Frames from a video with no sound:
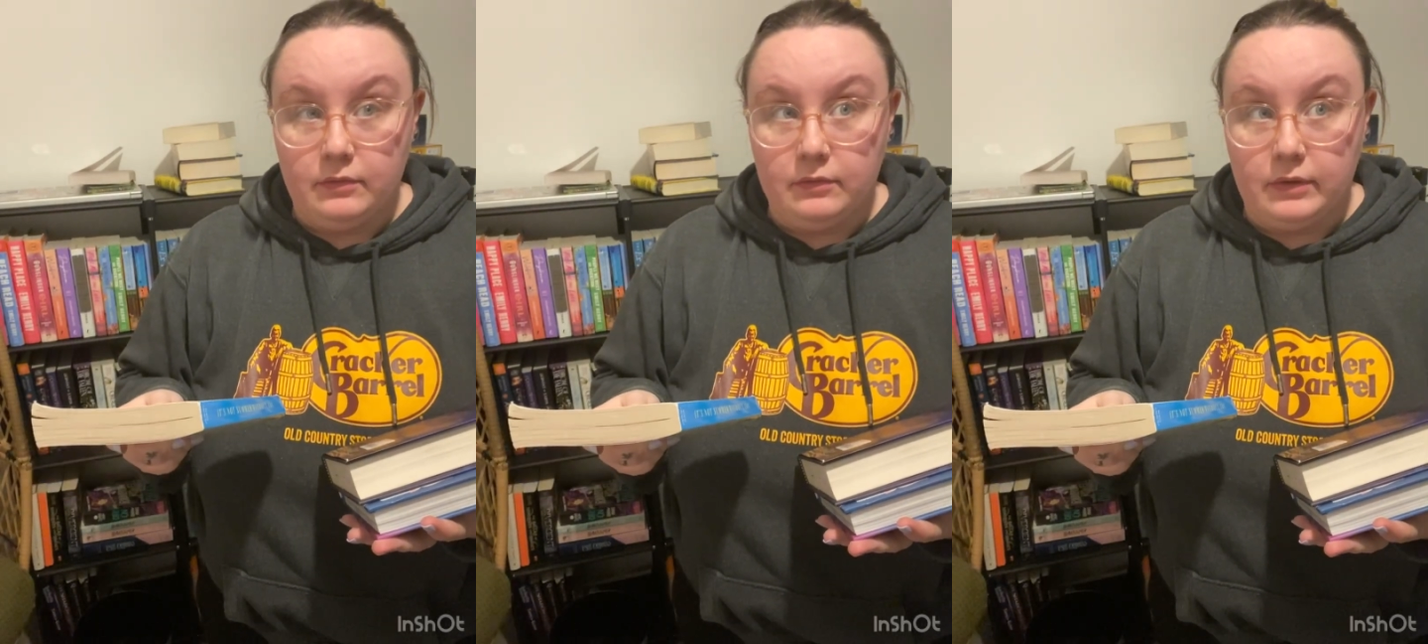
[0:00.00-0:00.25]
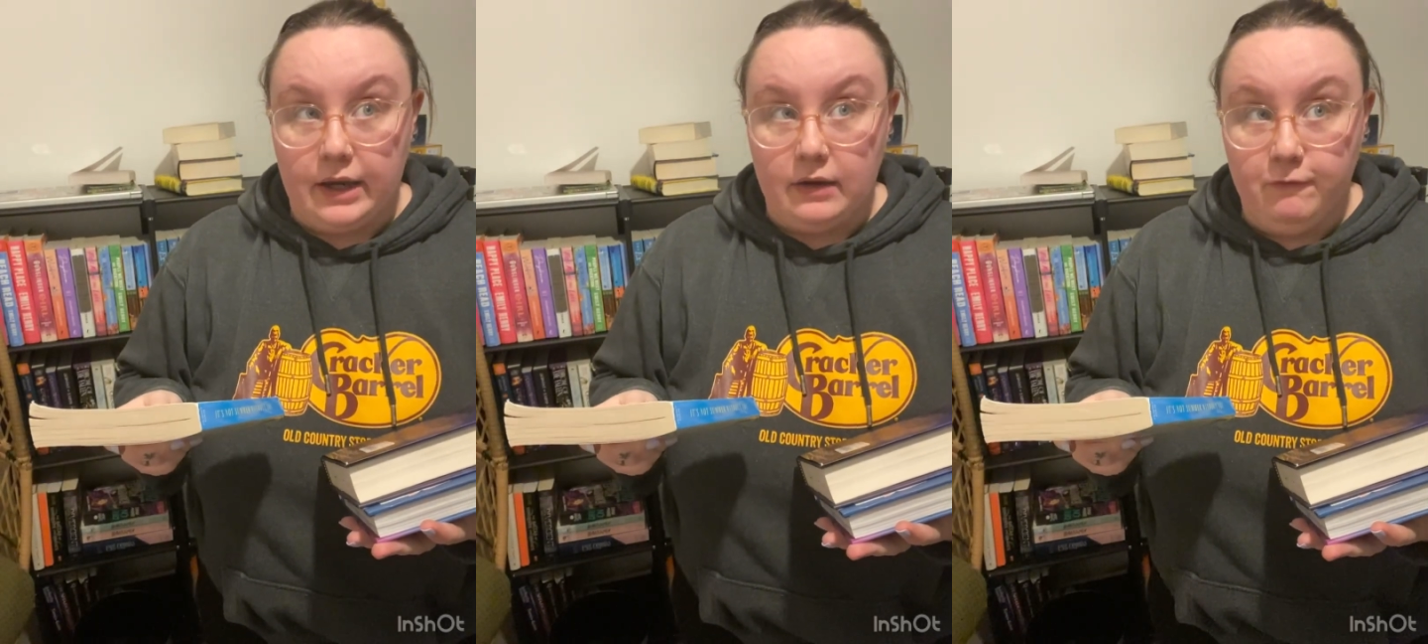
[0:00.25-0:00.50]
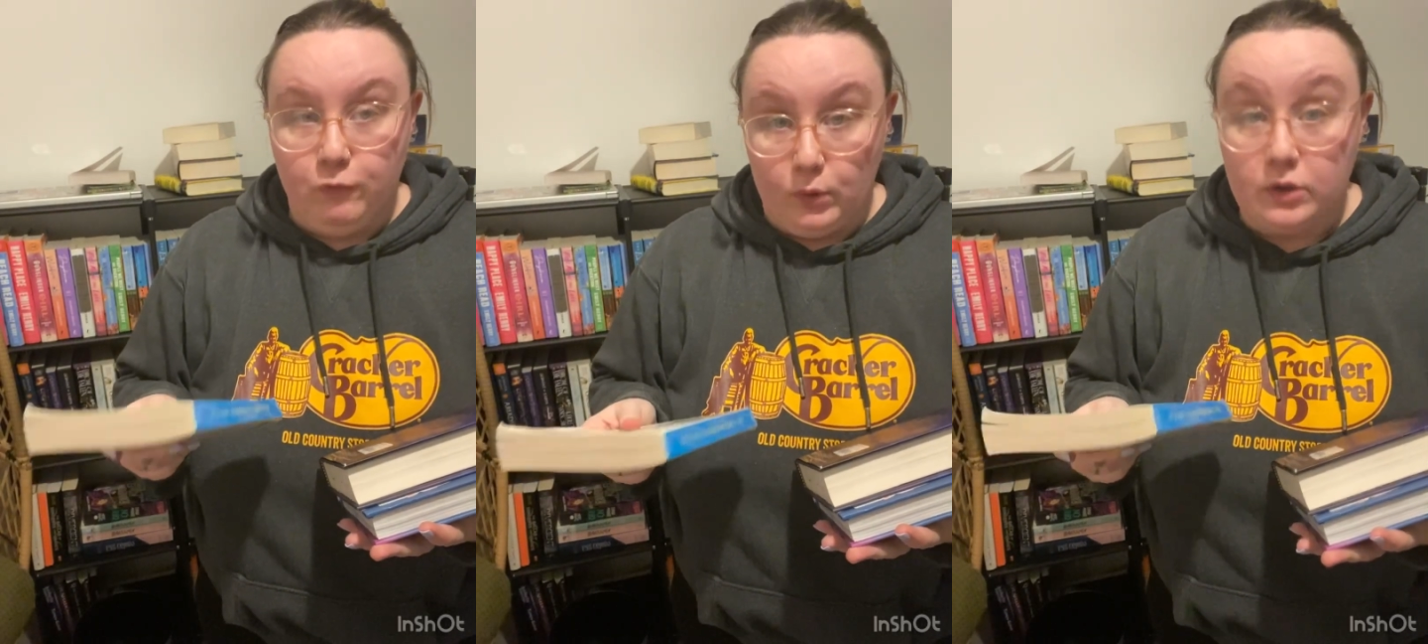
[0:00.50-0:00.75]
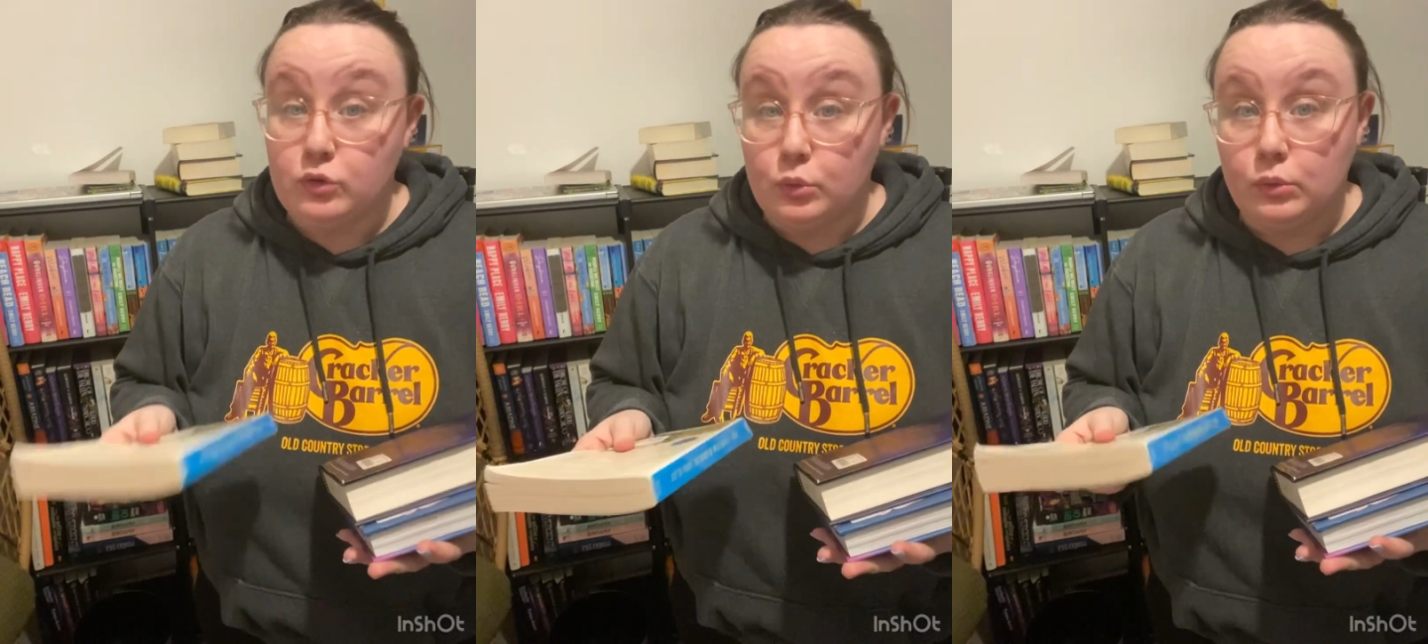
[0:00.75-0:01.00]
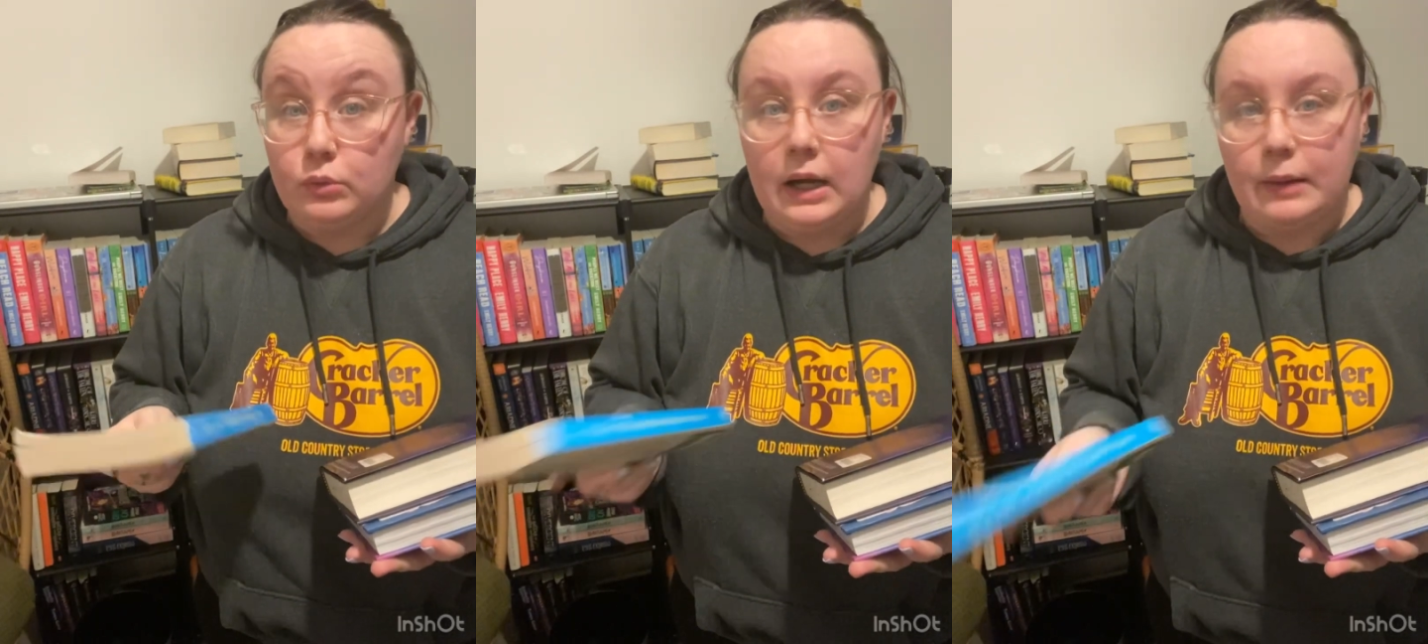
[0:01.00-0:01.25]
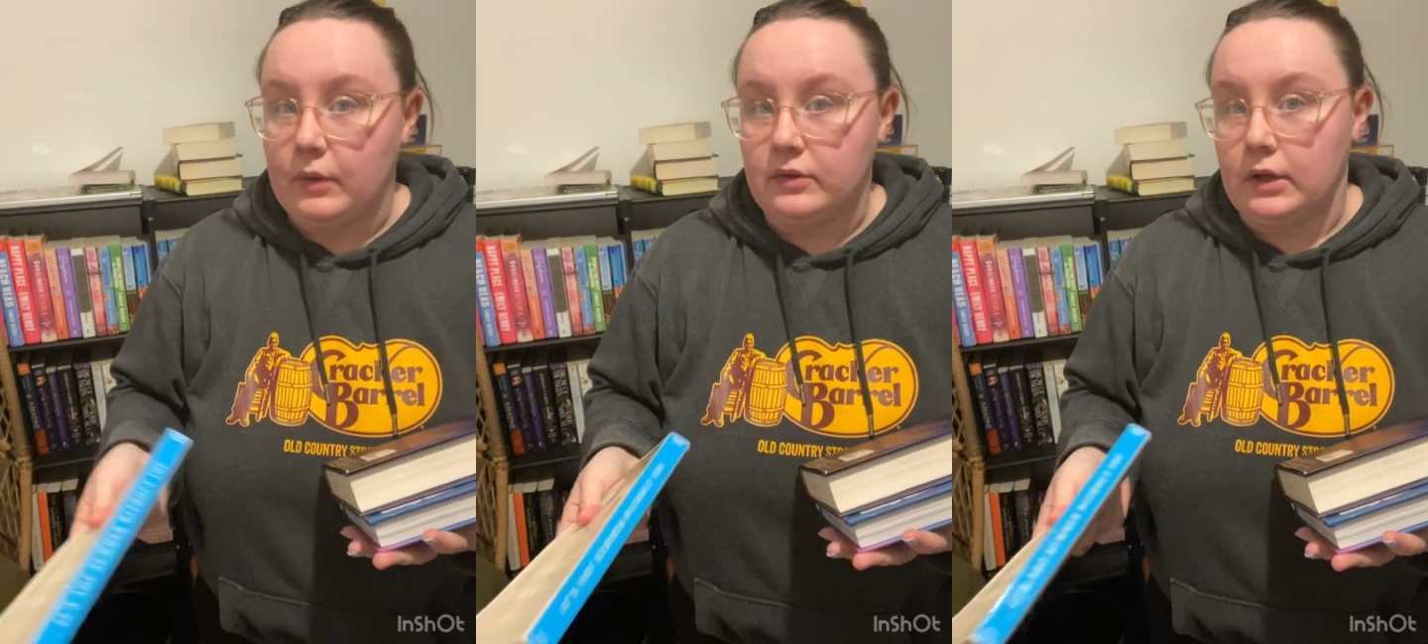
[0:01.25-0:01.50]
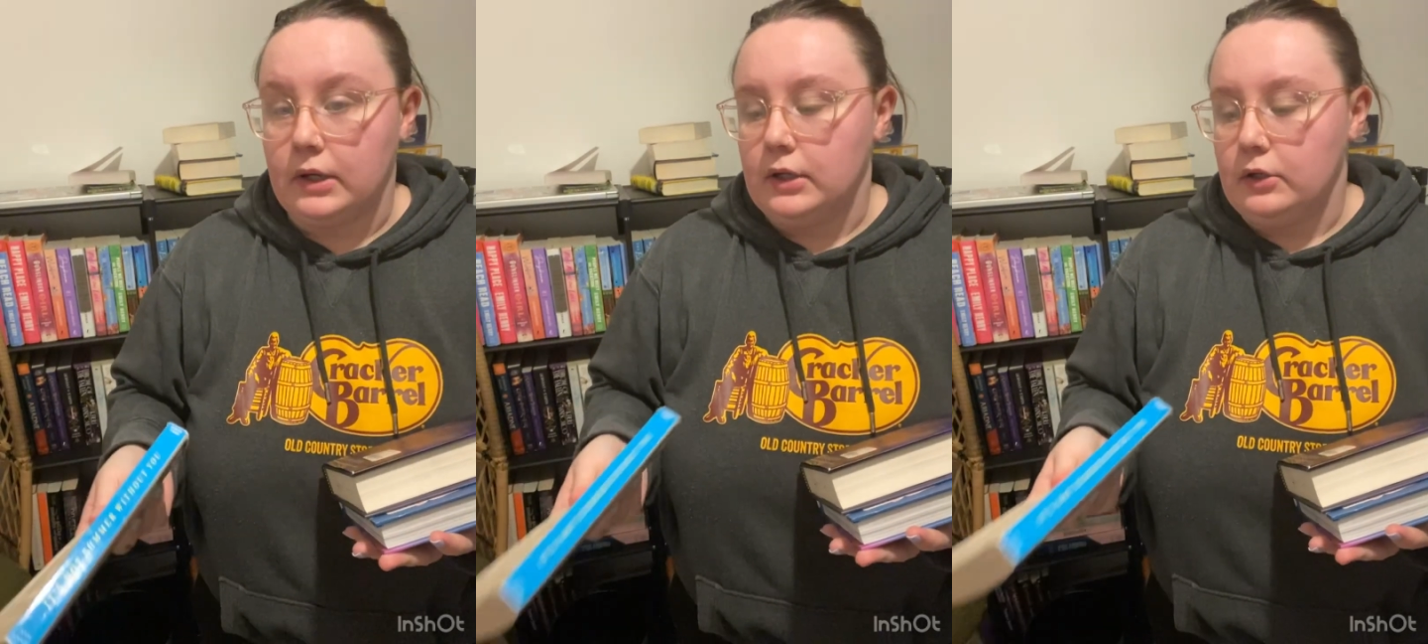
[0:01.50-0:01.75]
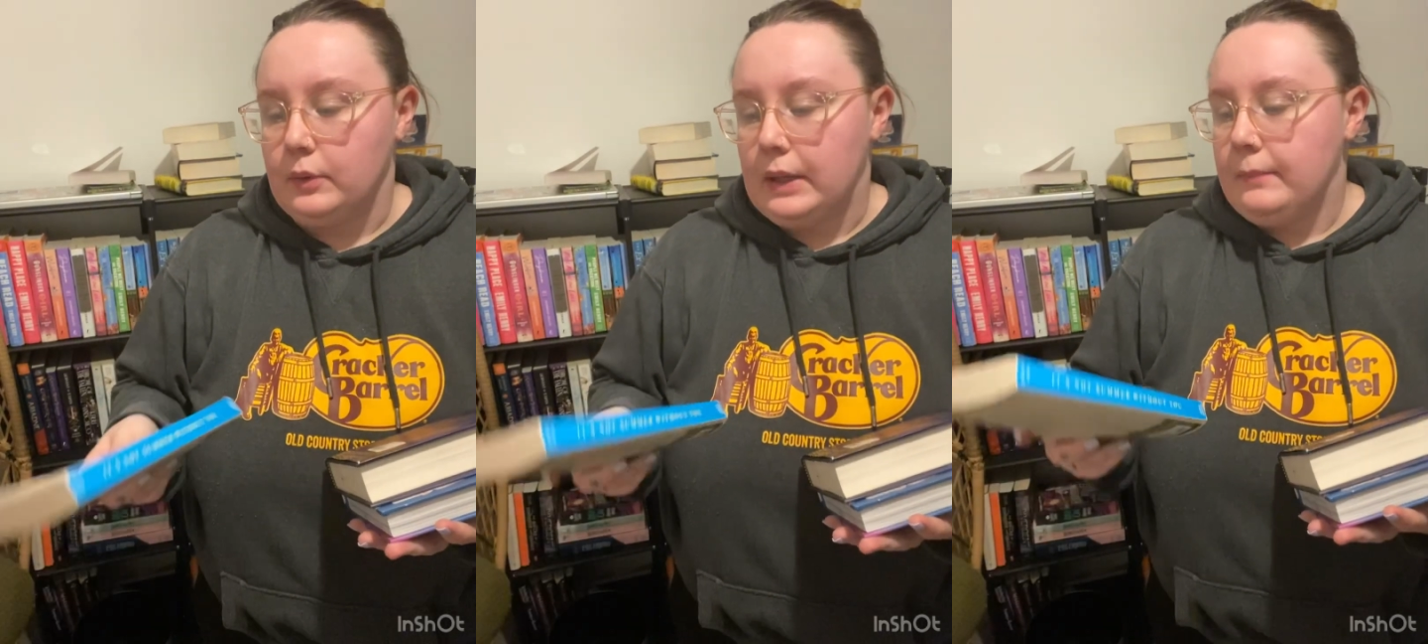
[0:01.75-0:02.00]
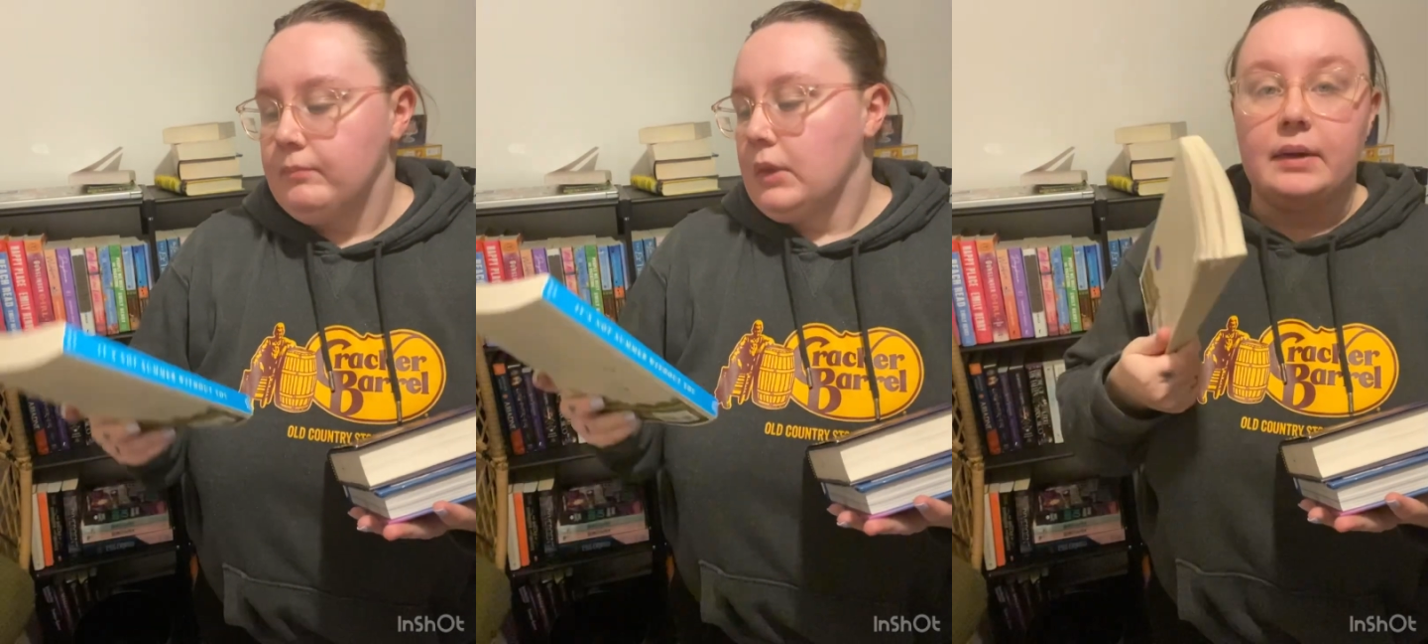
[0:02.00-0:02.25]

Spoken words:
like for school, I was not going to do it.